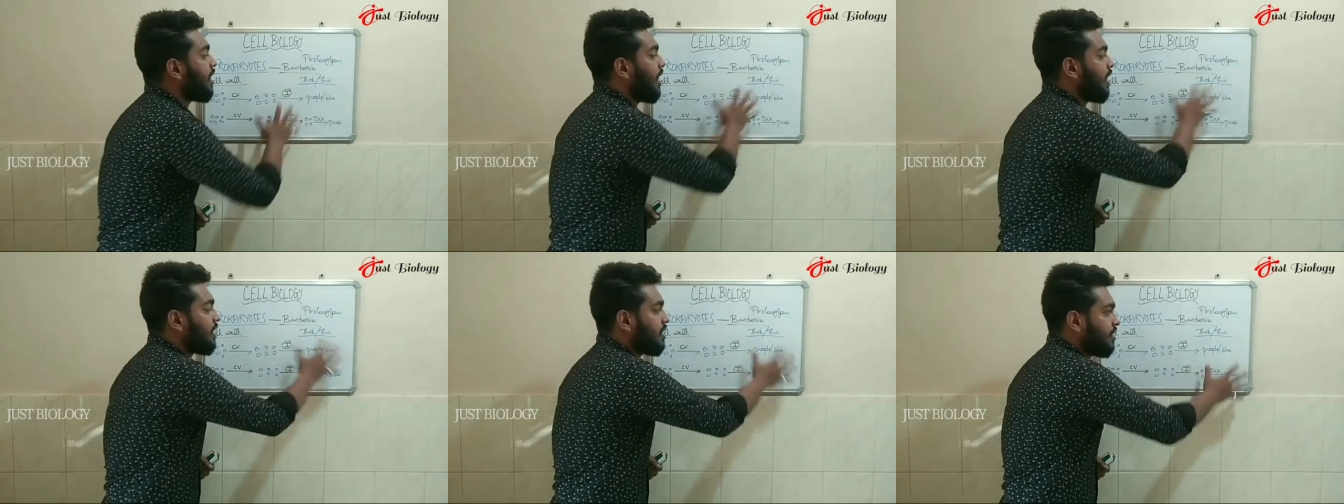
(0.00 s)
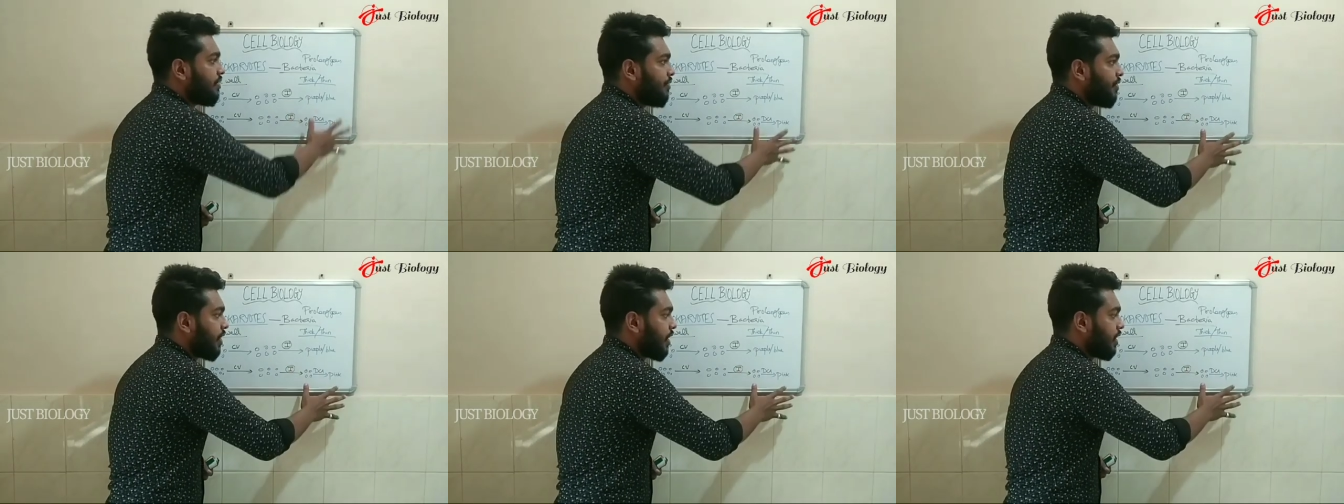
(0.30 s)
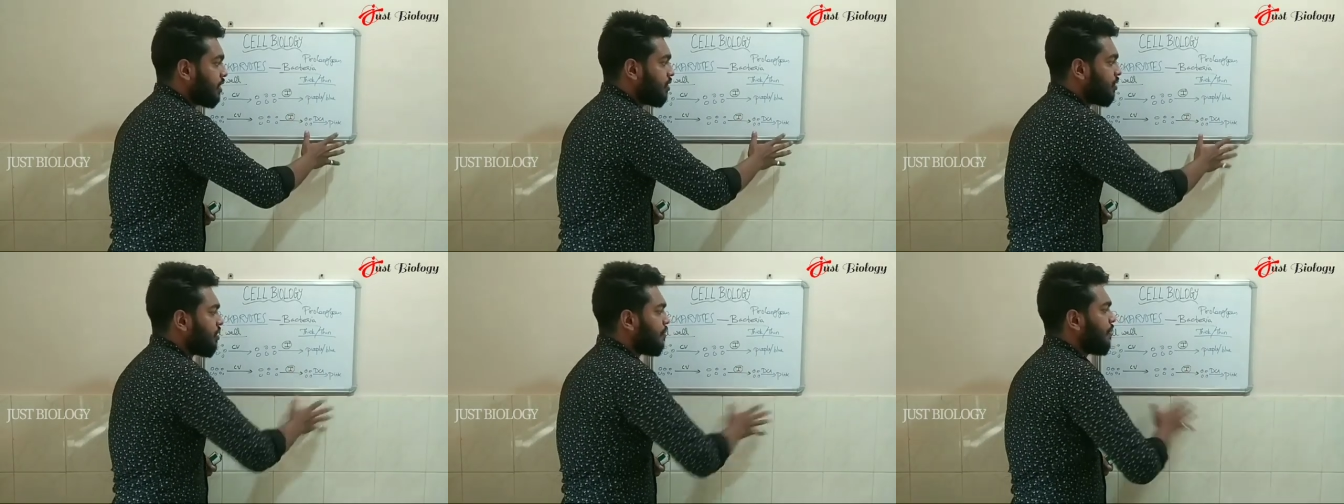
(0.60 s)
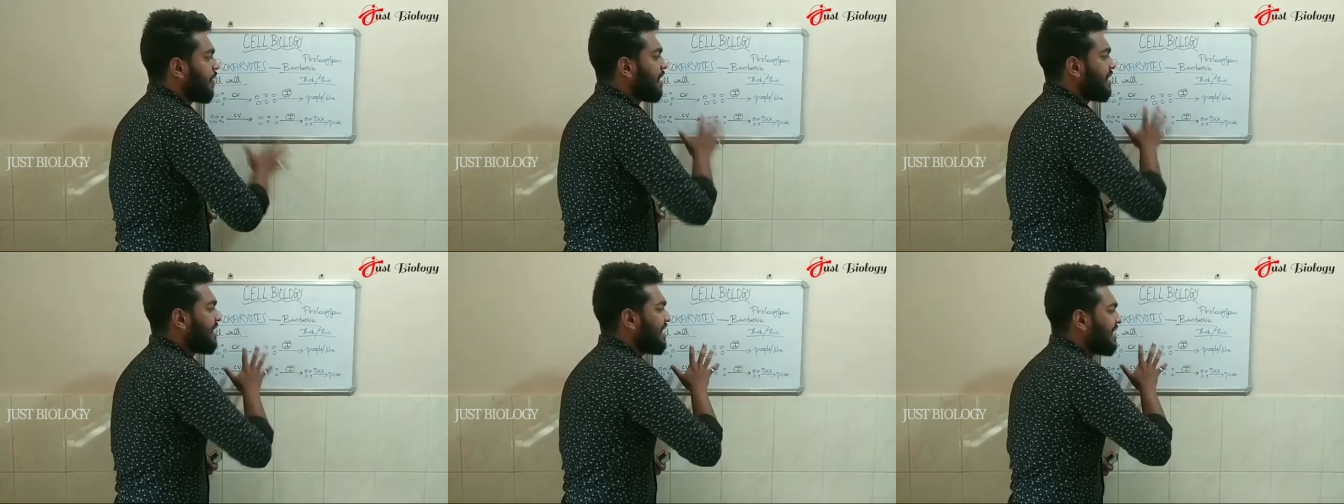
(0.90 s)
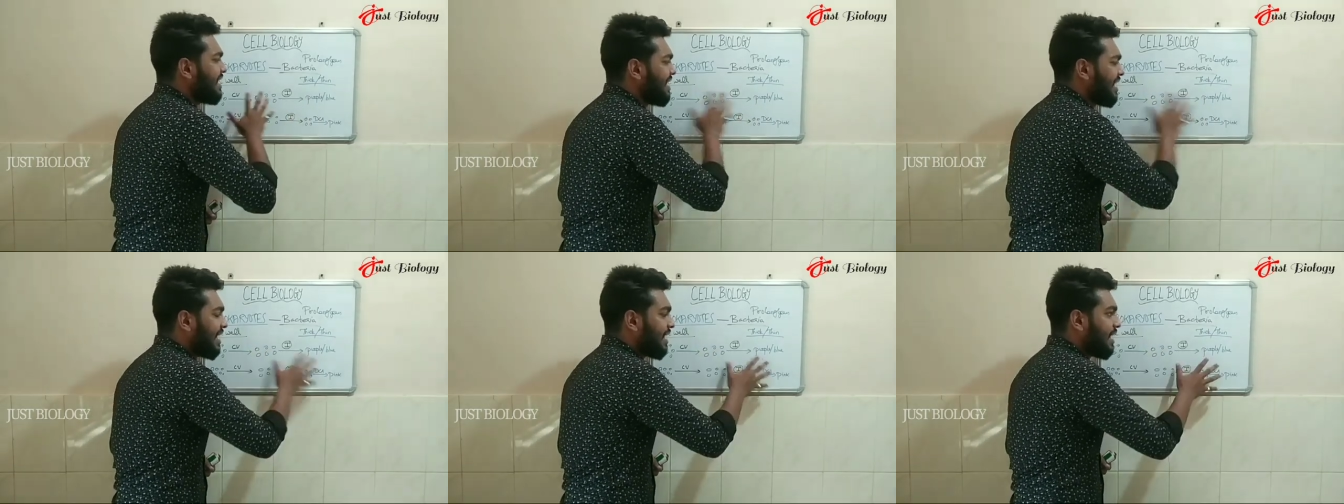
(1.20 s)
classification, the
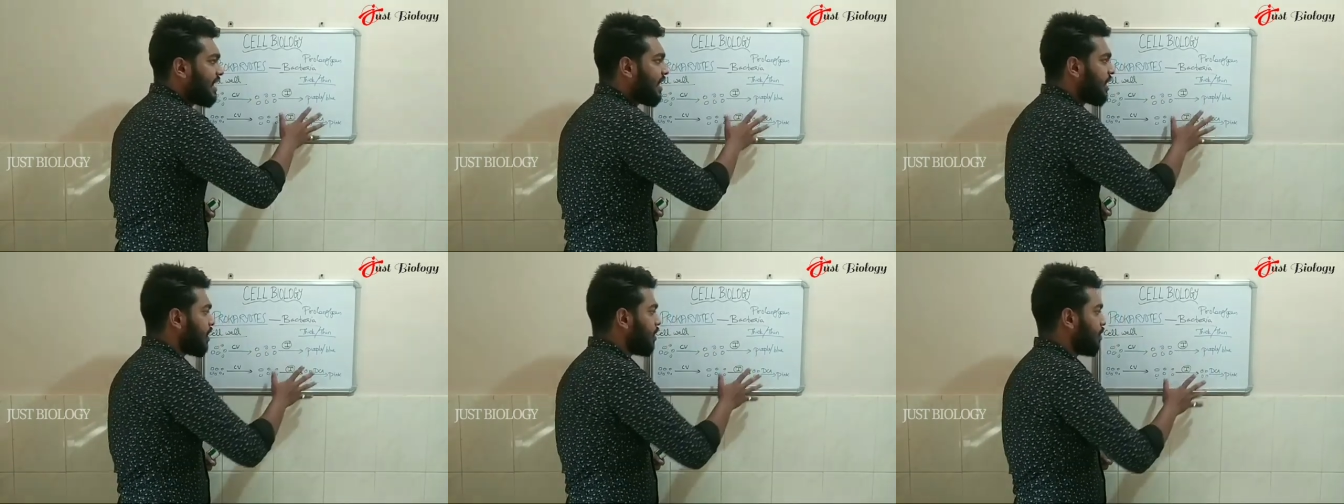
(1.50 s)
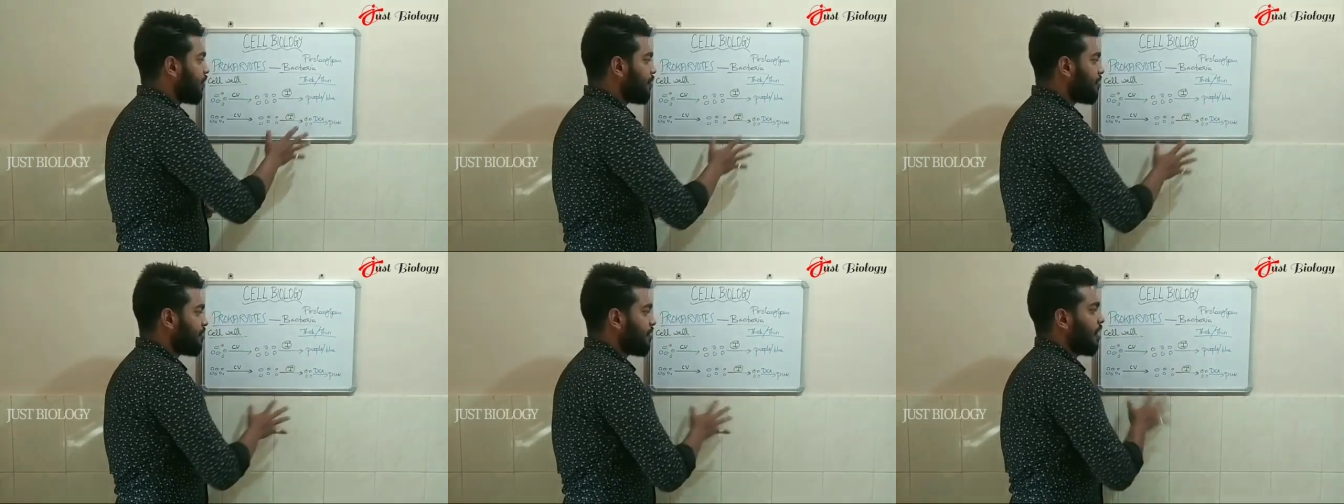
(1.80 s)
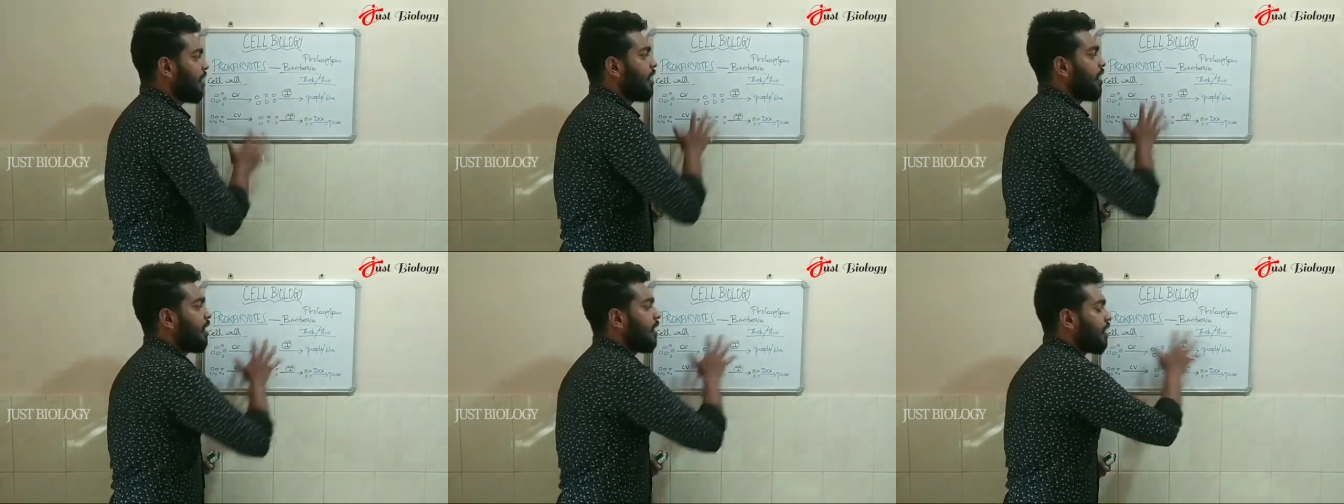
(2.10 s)
basic technique of